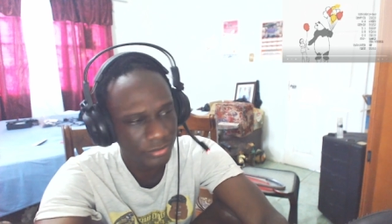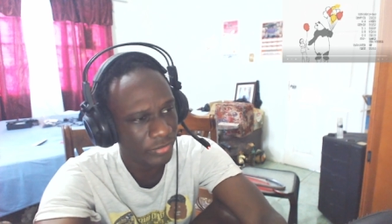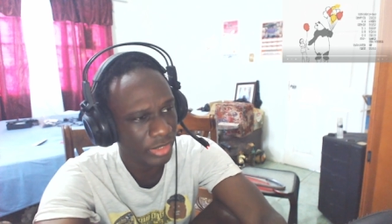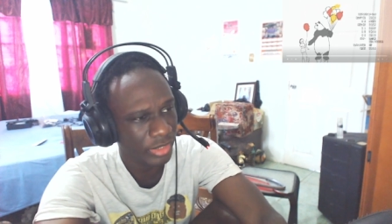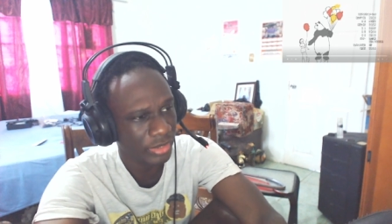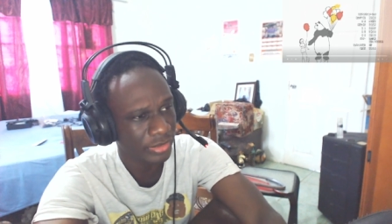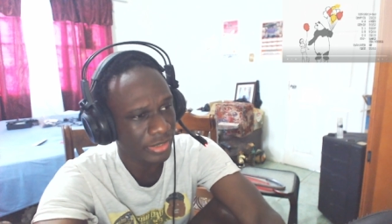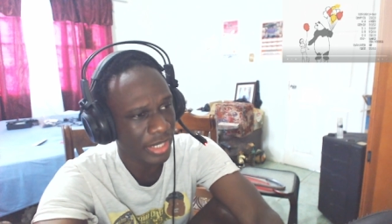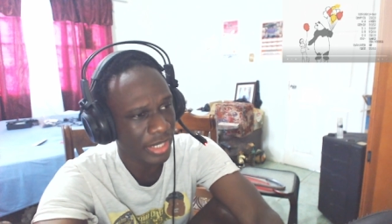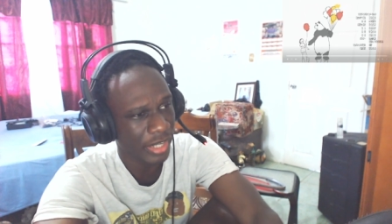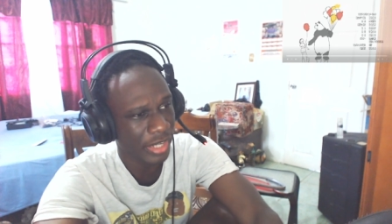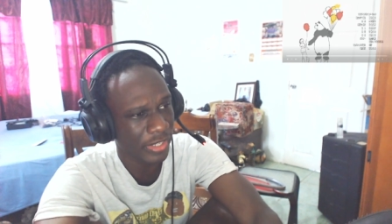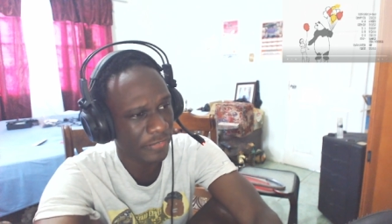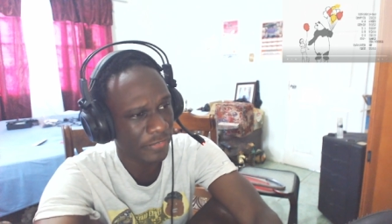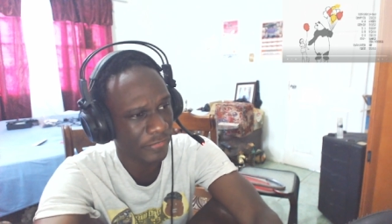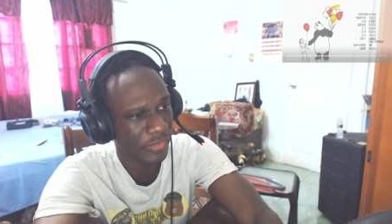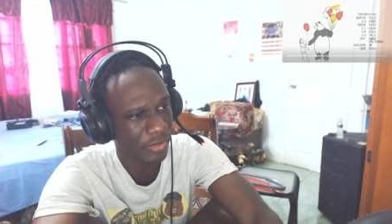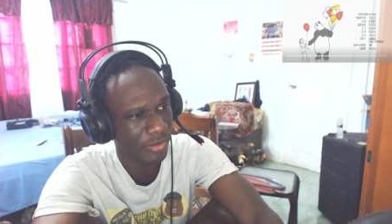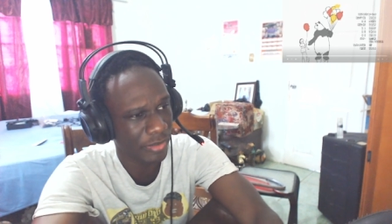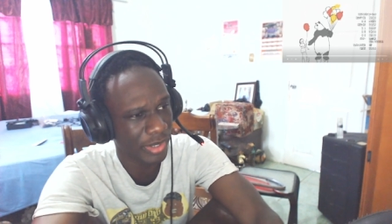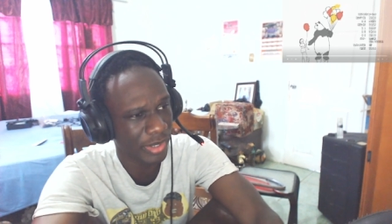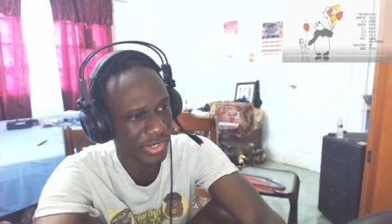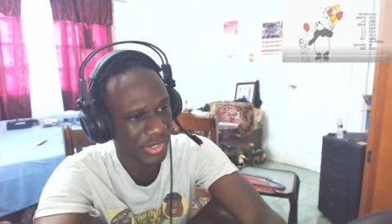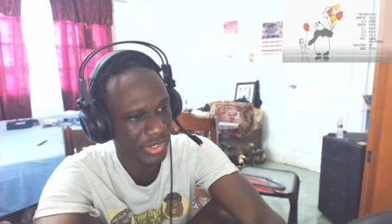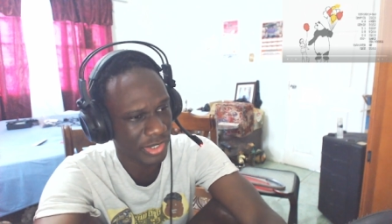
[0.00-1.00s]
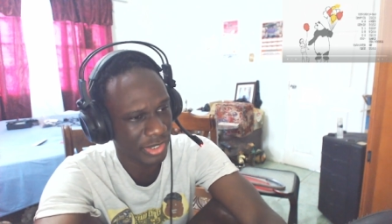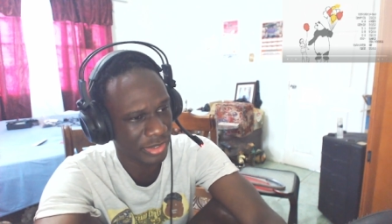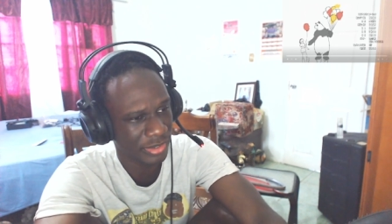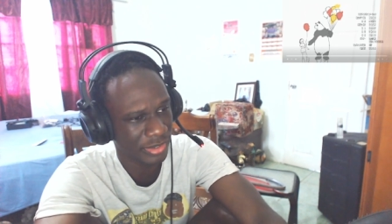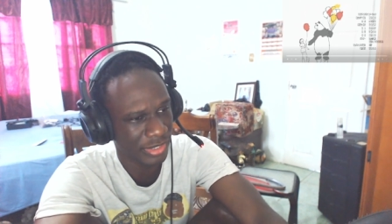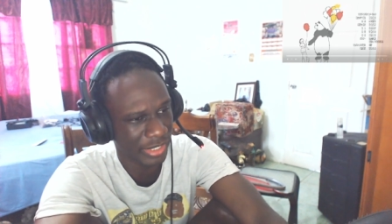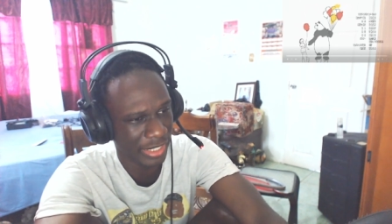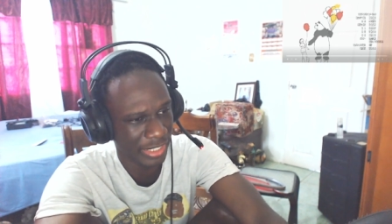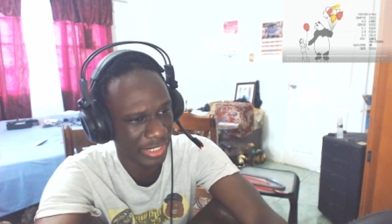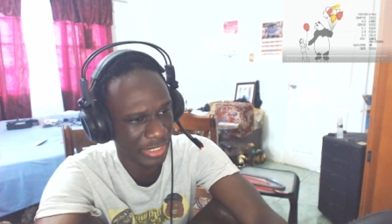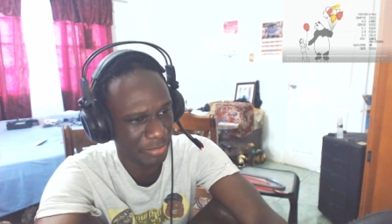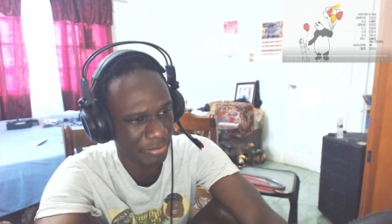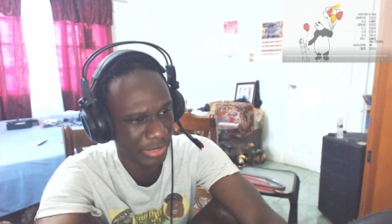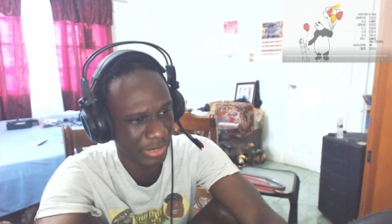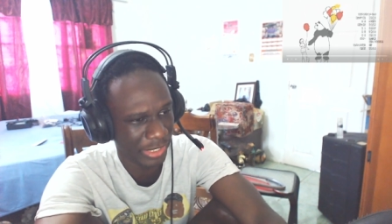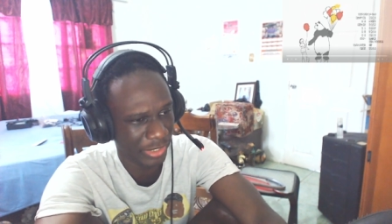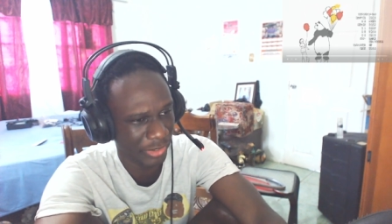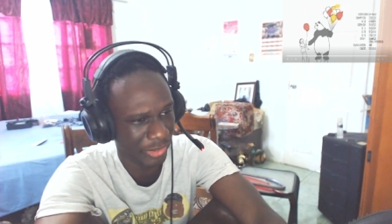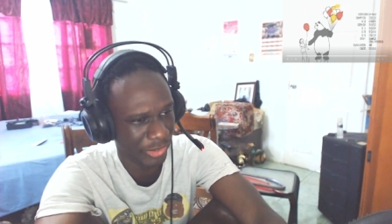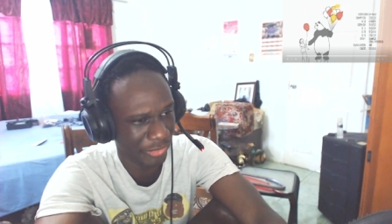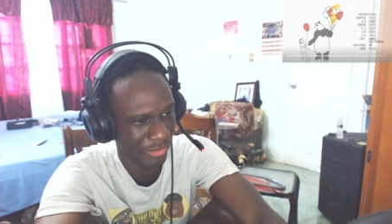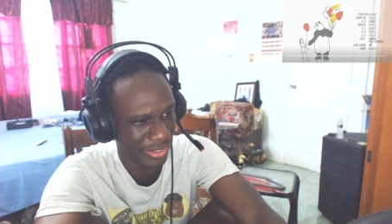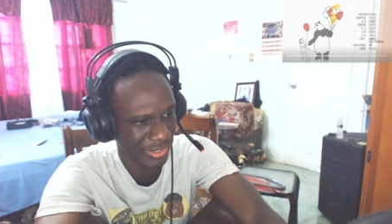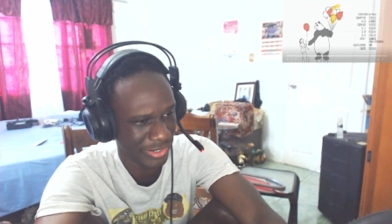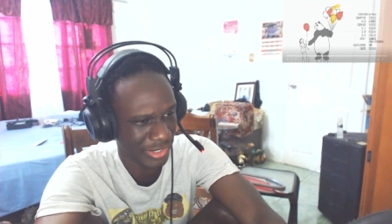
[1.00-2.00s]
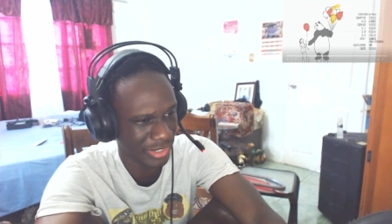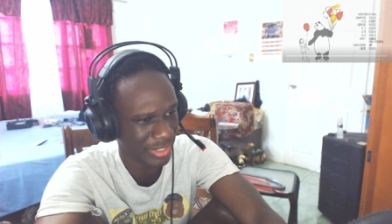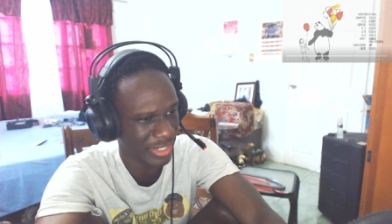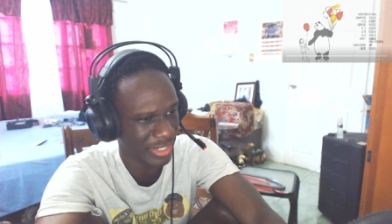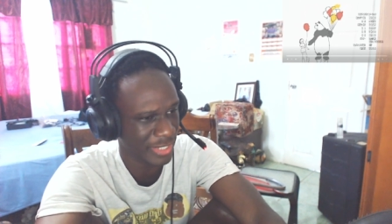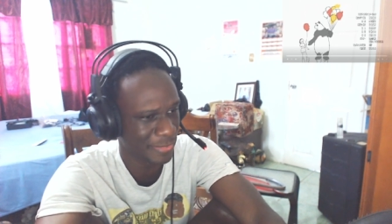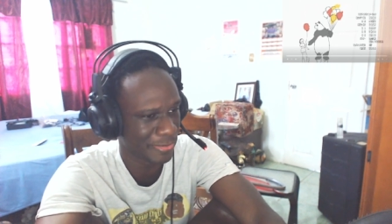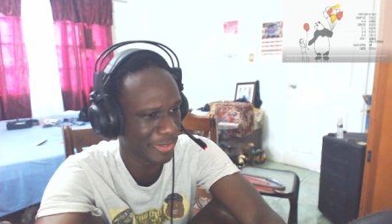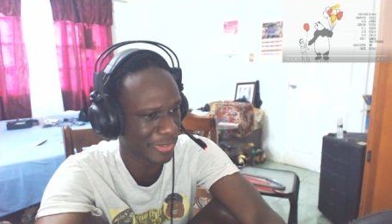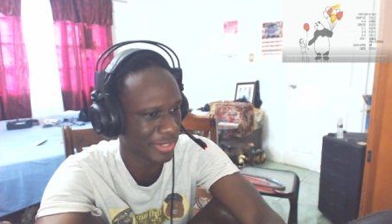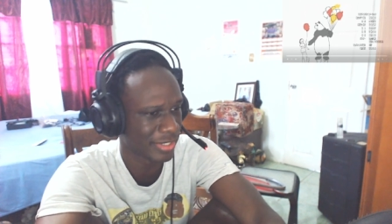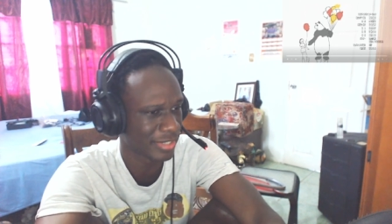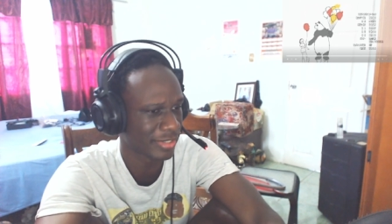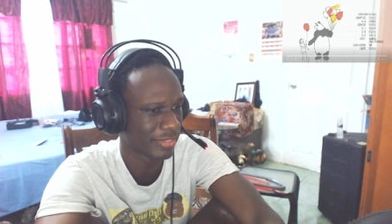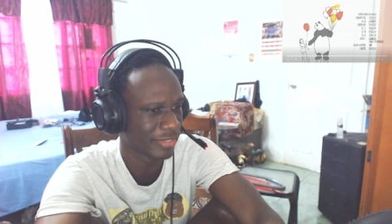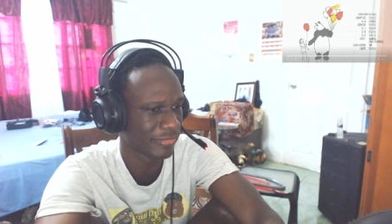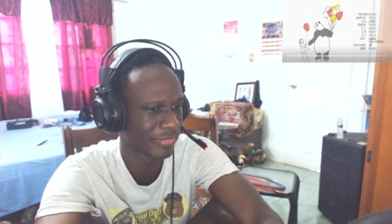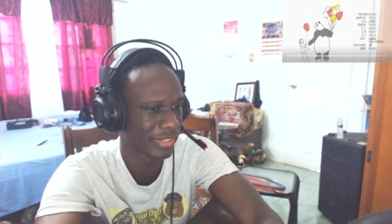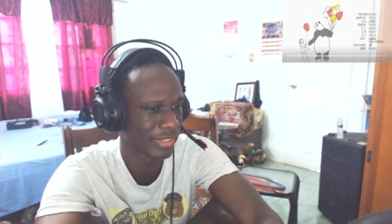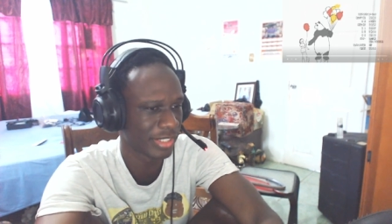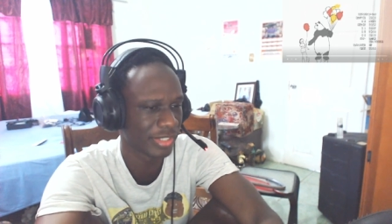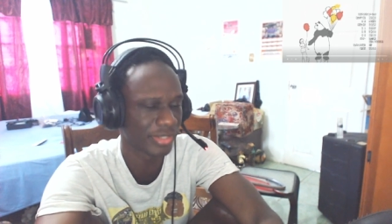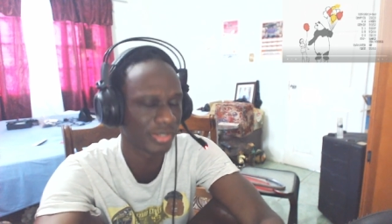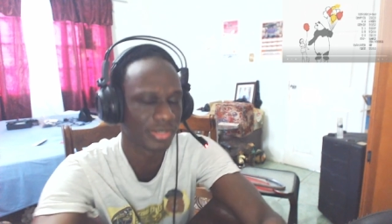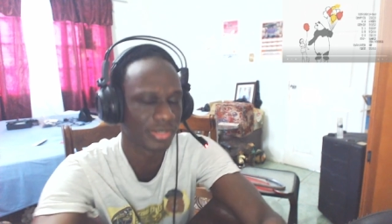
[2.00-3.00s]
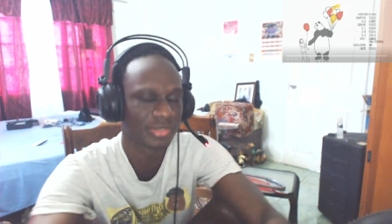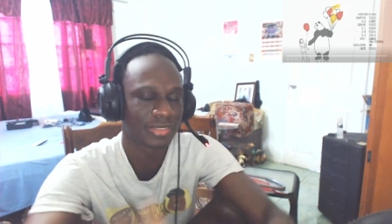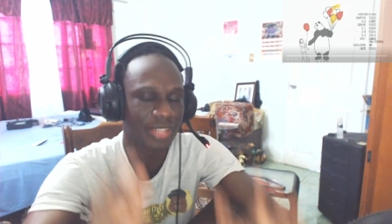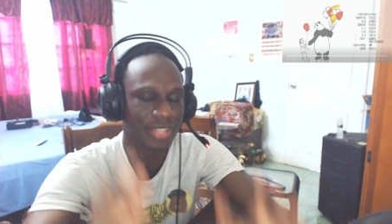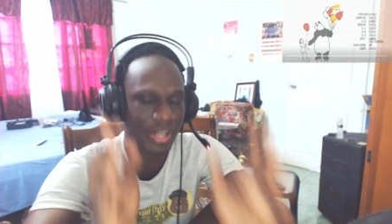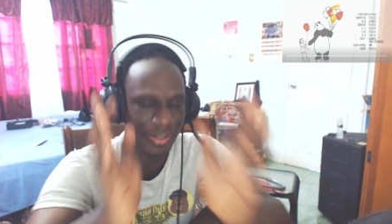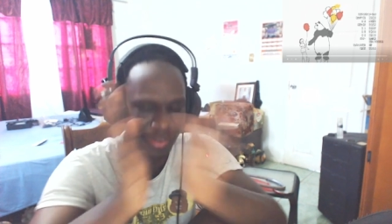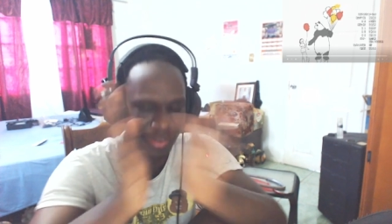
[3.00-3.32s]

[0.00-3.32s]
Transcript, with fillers: thank you for watching. To anybody who reached this point in the video, thank